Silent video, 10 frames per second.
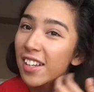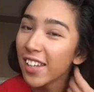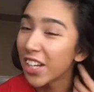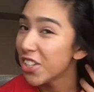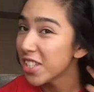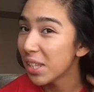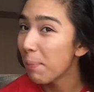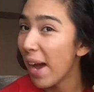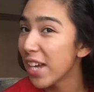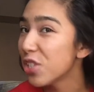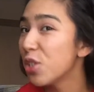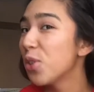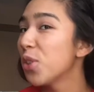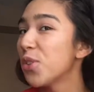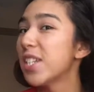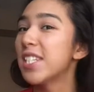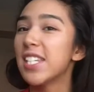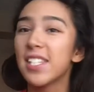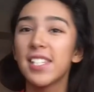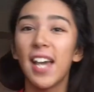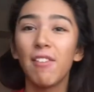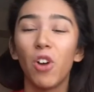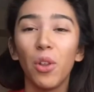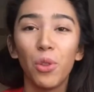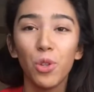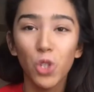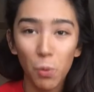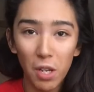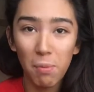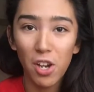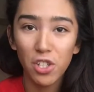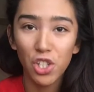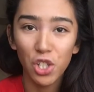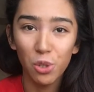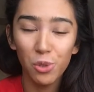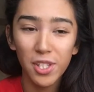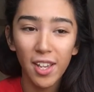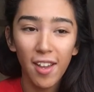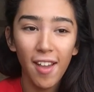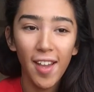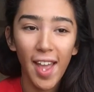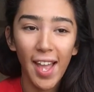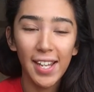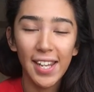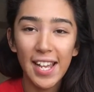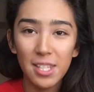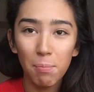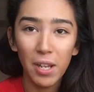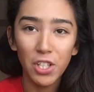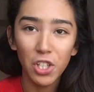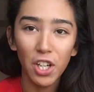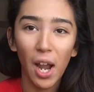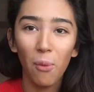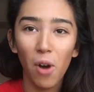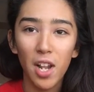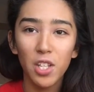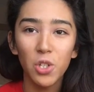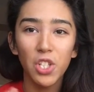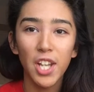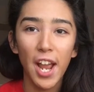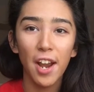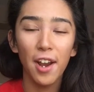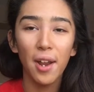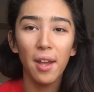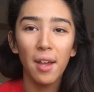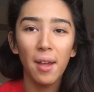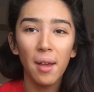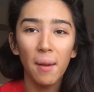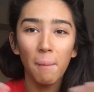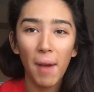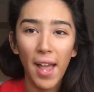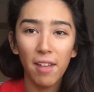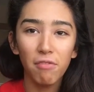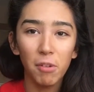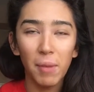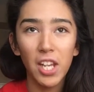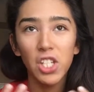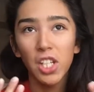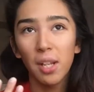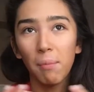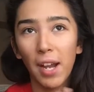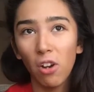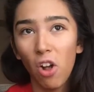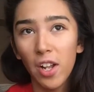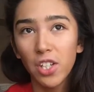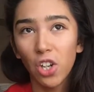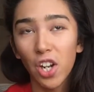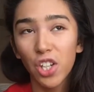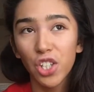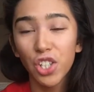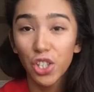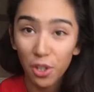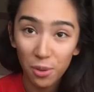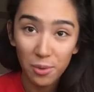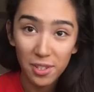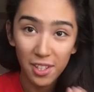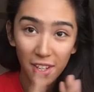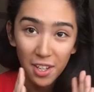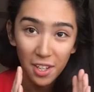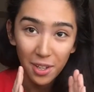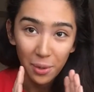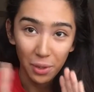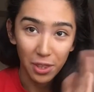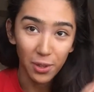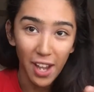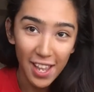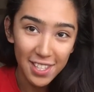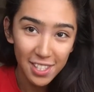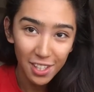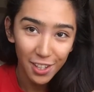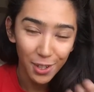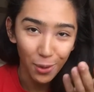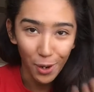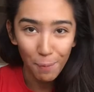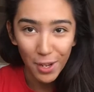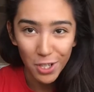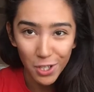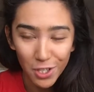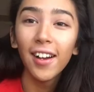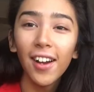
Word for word: Like just in the past 2-3 seasons, I've gone through so many pairs of shoes, and as a pitcher, I wanted to share my information and my knowledge on shoes with you guys who are pitchers.